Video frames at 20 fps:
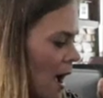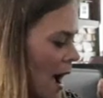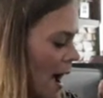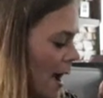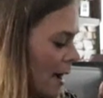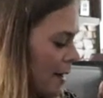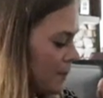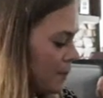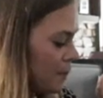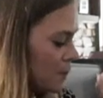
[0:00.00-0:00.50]

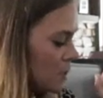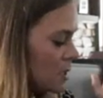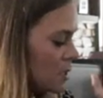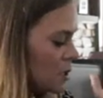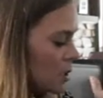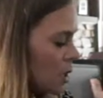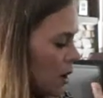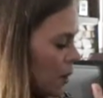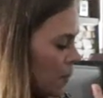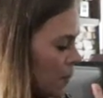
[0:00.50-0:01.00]
Um,
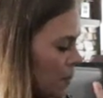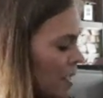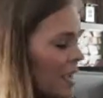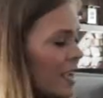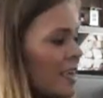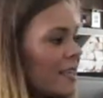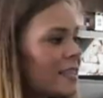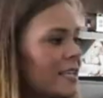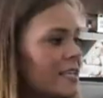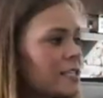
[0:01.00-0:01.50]
so
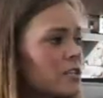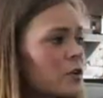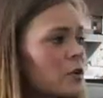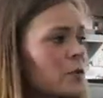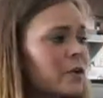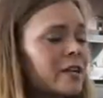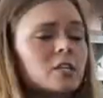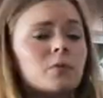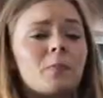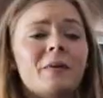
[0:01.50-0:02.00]
these are
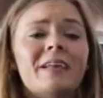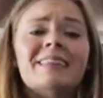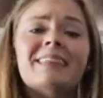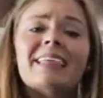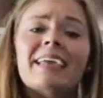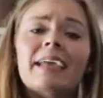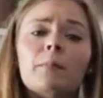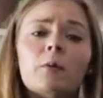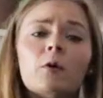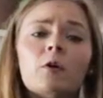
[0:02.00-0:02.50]
going to be
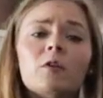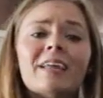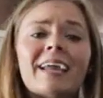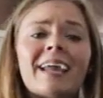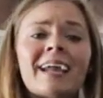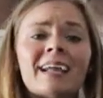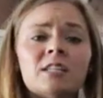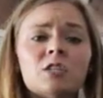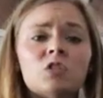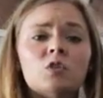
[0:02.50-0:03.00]
labeled
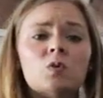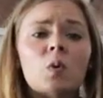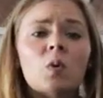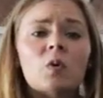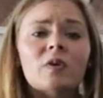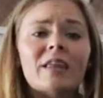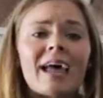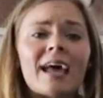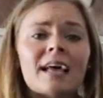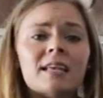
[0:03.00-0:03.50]
and
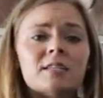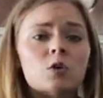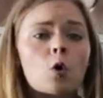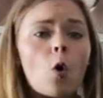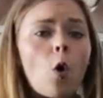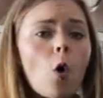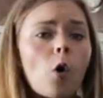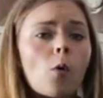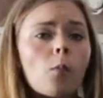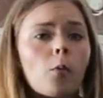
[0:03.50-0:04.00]
sold as
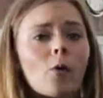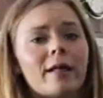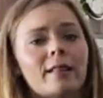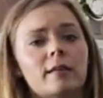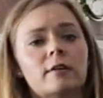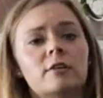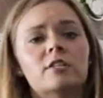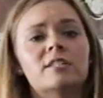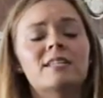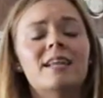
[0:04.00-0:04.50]
coal
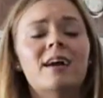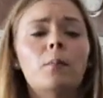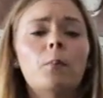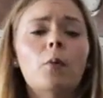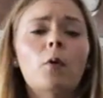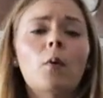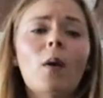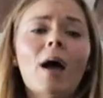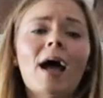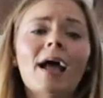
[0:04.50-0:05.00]
boilers. Now
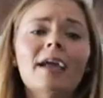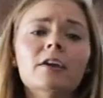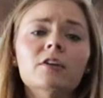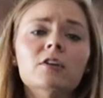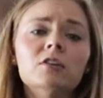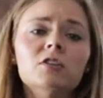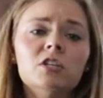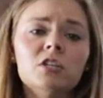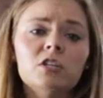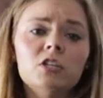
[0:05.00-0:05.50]

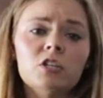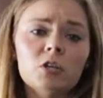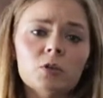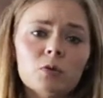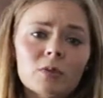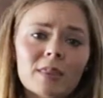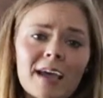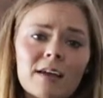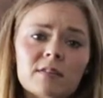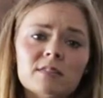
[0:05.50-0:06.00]
prior to
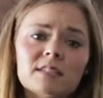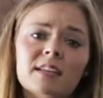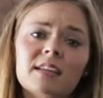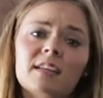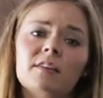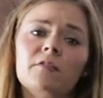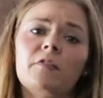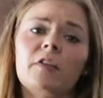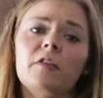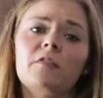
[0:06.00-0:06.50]

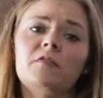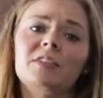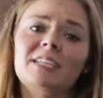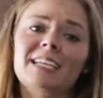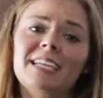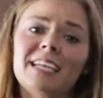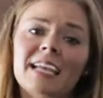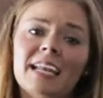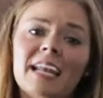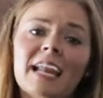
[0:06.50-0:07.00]

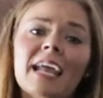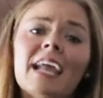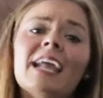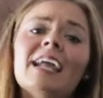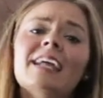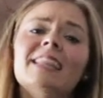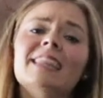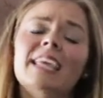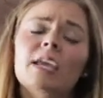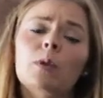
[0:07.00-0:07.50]
2015,
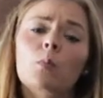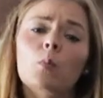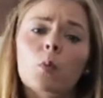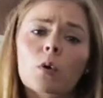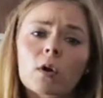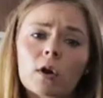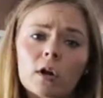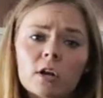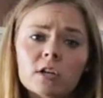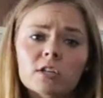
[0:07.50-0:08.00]
they
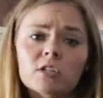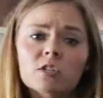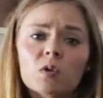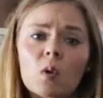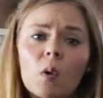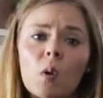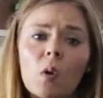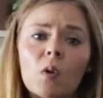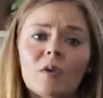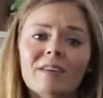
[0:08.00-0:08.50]
were
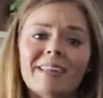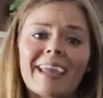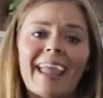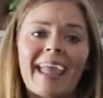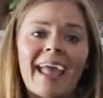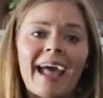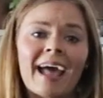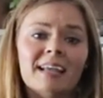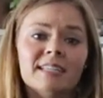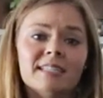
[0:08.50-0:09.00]
sold
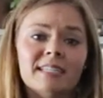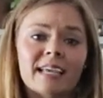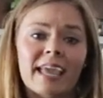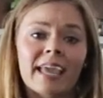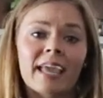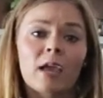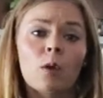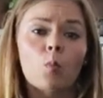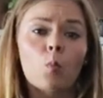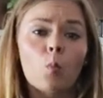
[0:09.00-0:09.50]
as
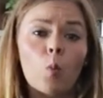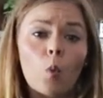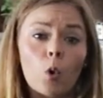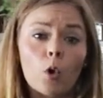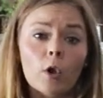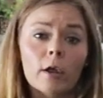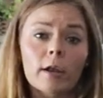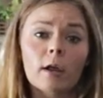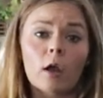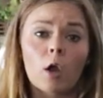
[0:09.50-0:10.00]
a
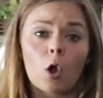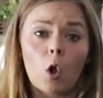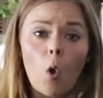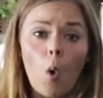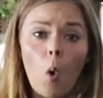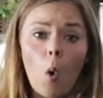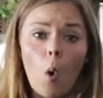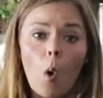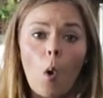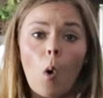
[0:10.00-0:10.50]
wood
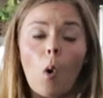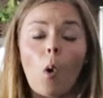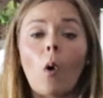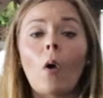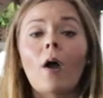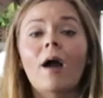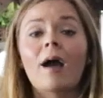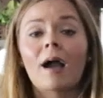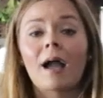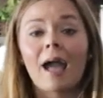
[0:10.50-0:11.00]

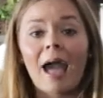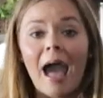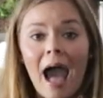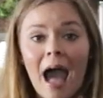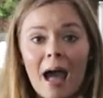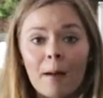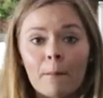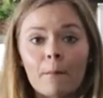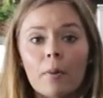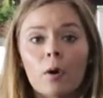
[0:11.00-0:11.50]
coal
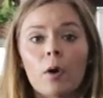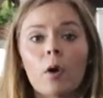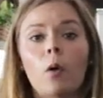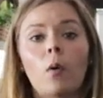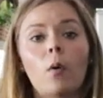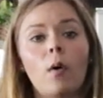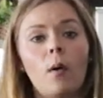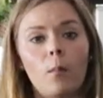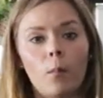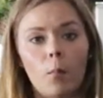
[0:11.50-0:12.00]

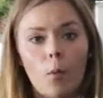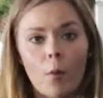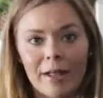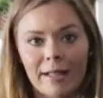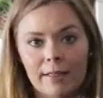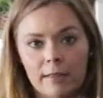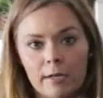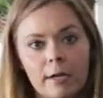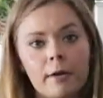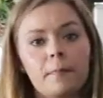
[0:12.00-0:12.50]
combo
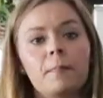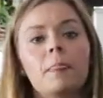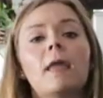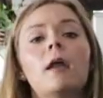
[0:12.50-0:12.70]
boiler.